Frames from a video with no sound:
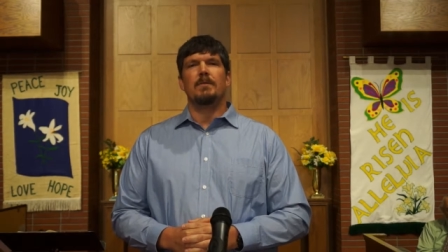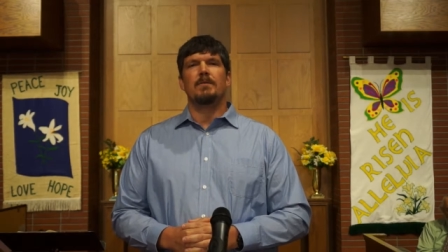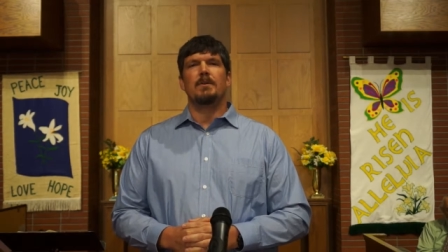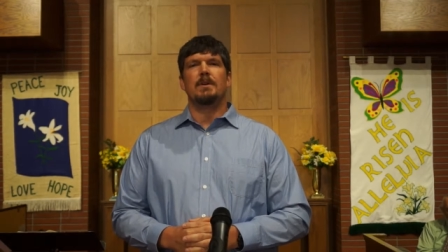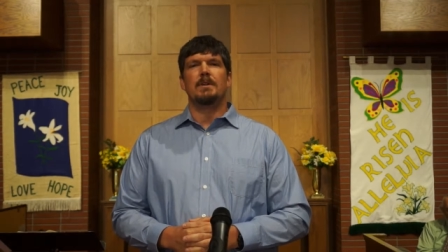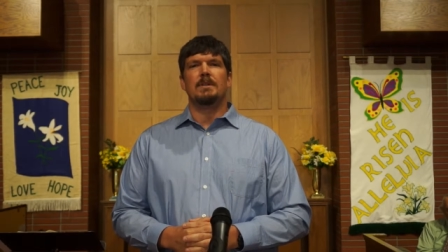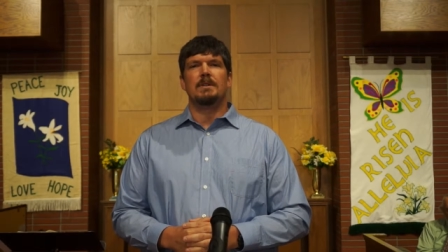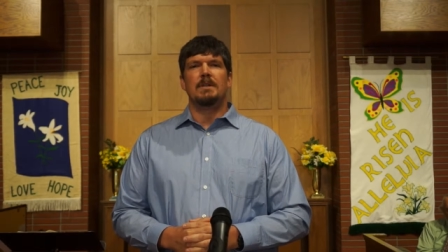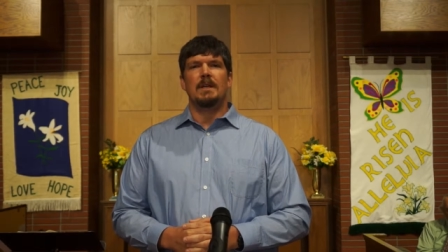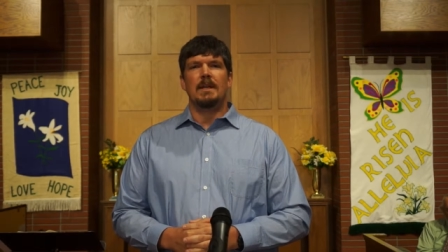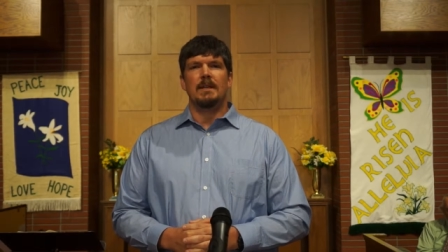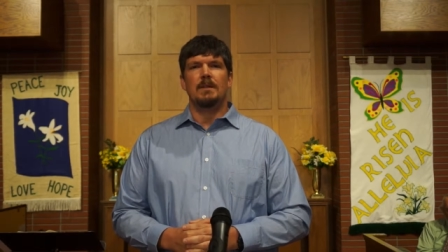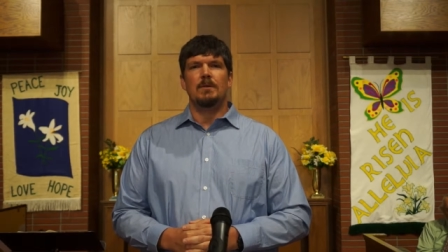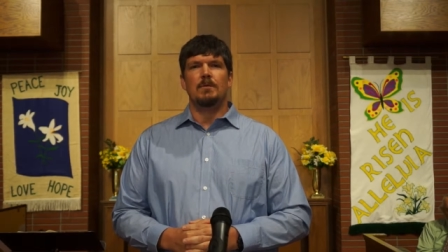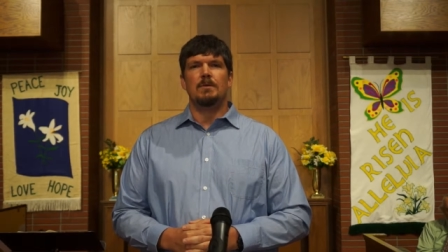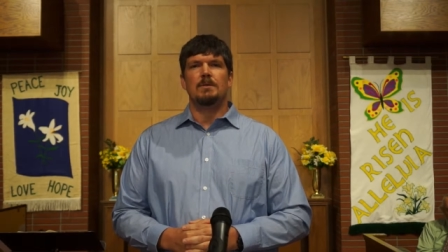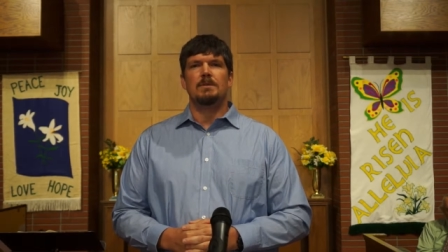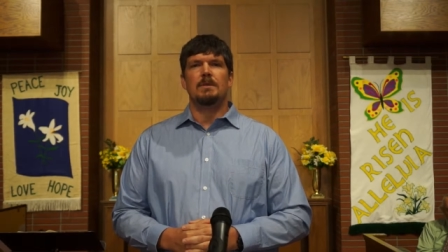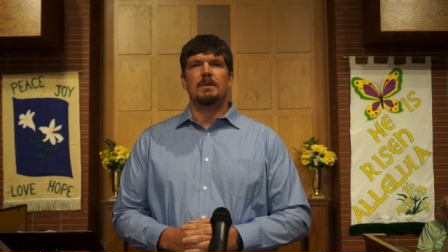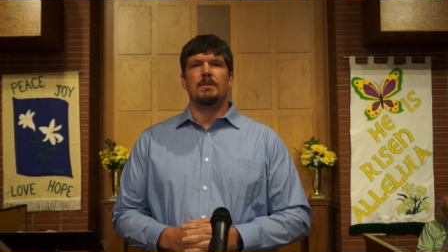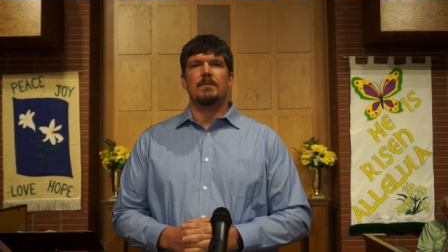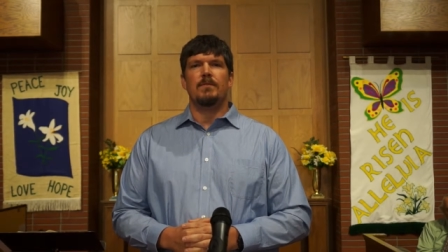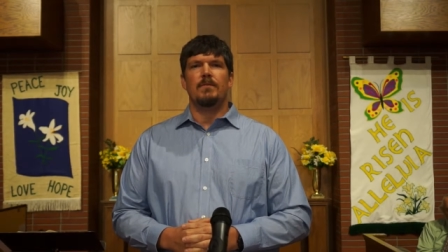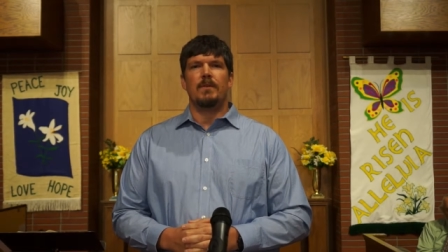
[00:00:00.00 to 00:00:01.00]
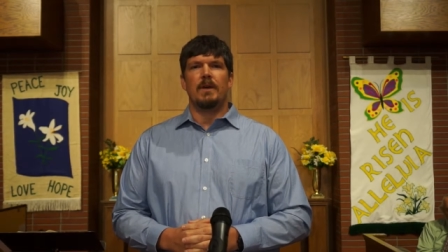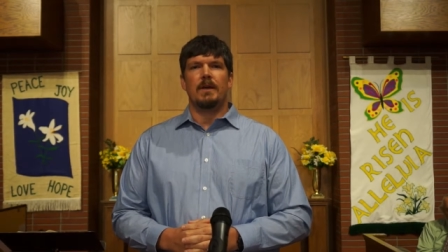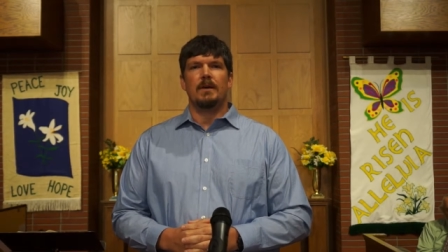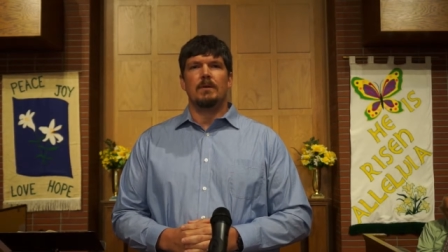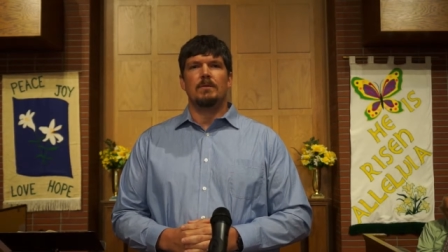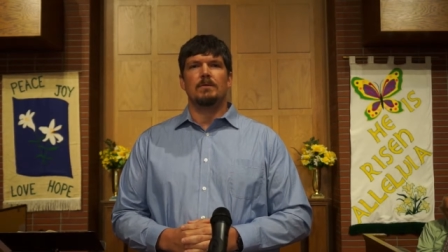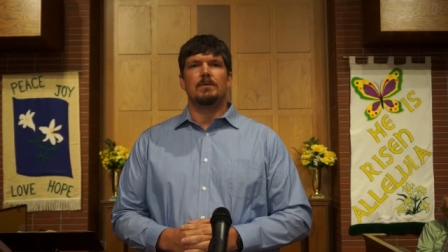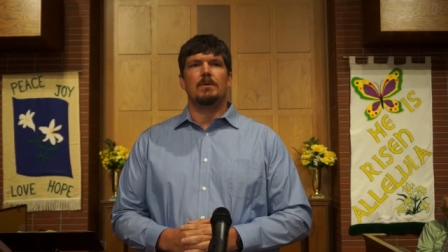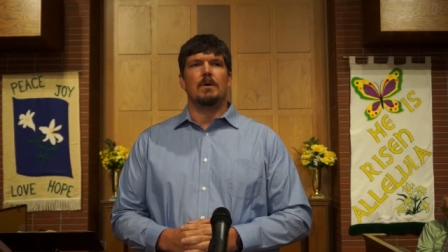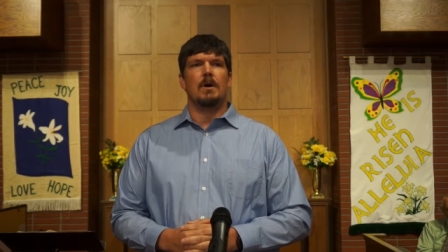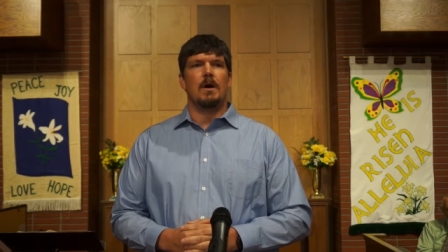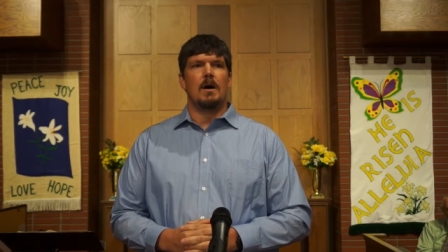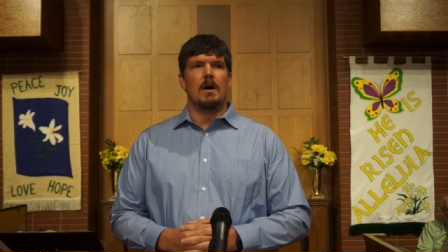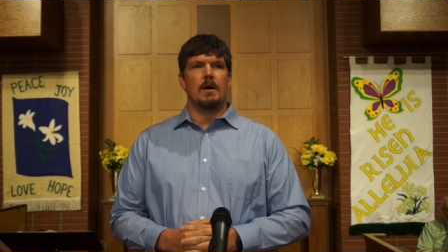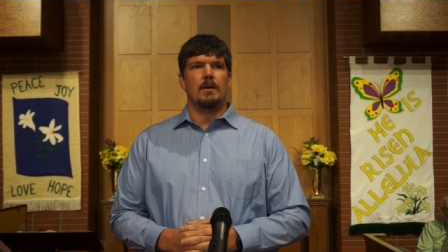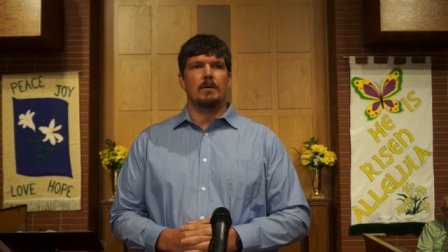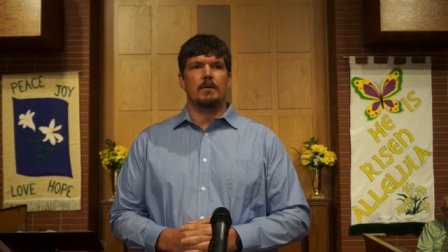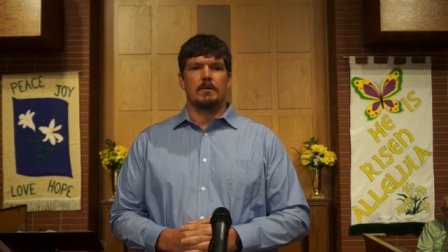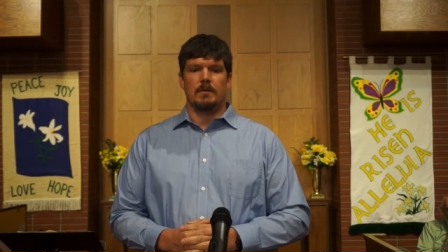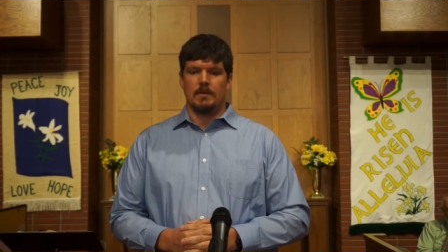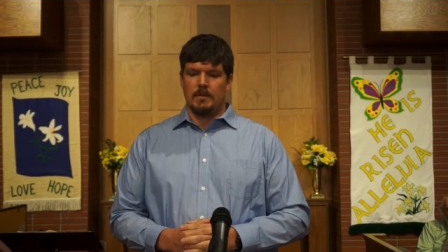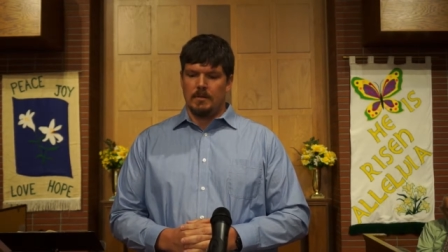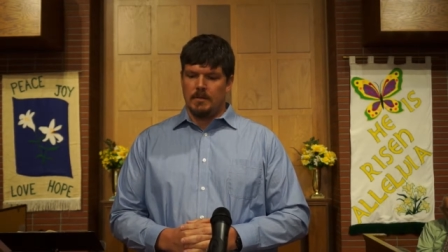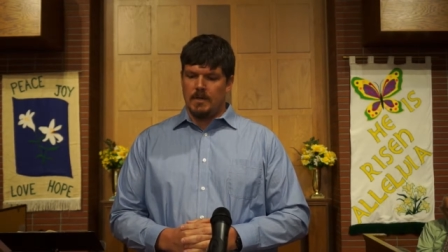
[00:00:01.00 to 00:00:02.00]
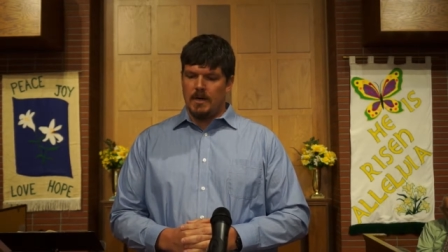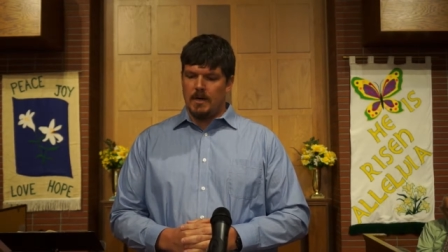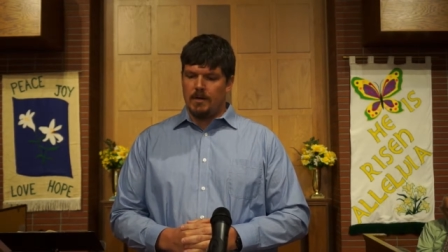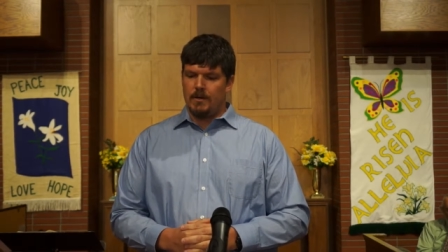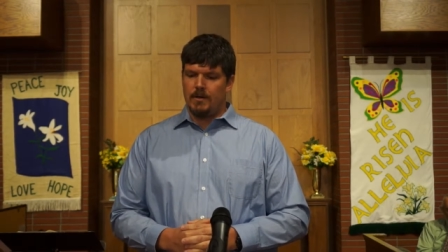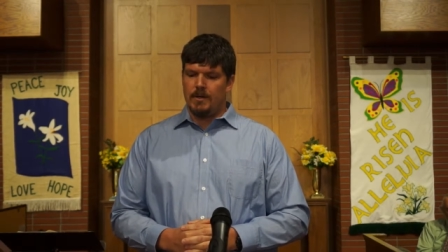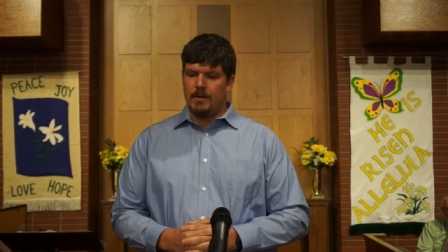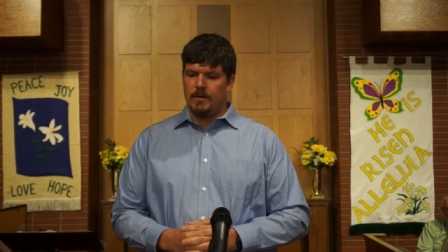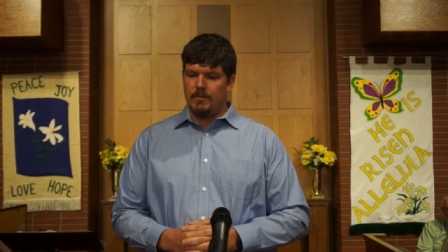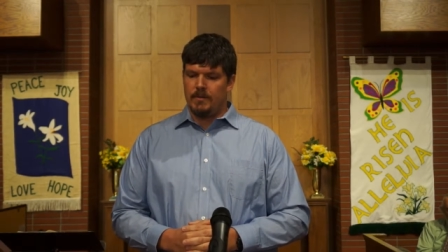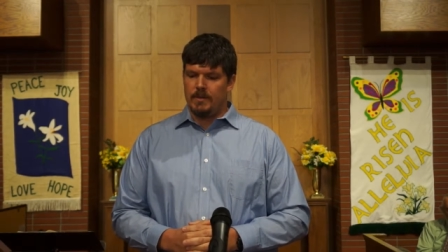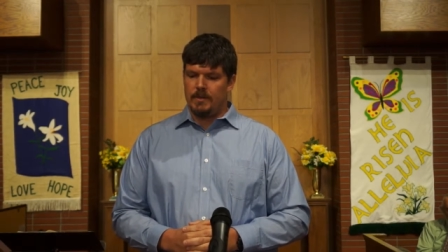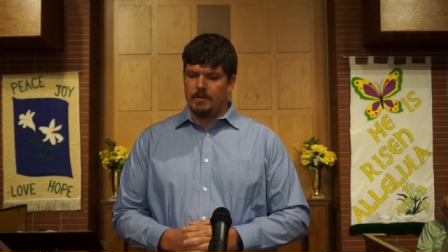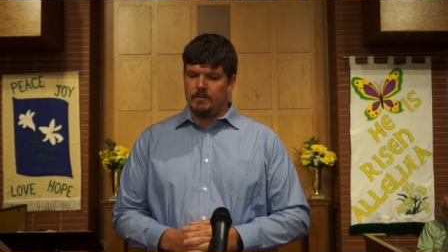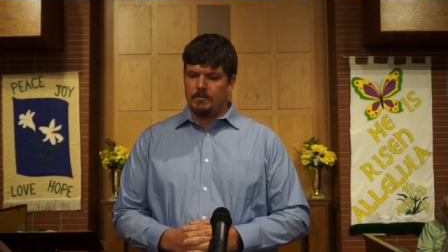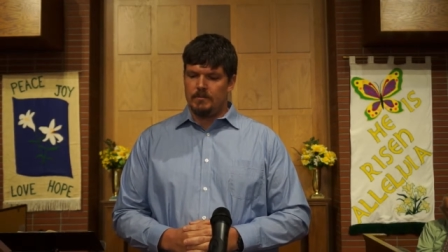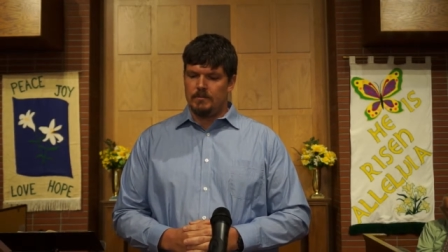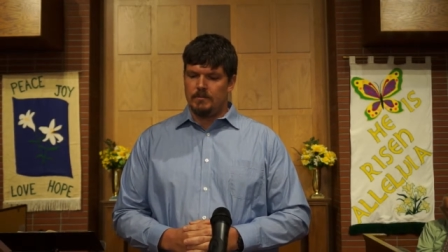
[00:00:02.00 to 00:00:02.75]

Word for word: continuously failed to honor our covenant.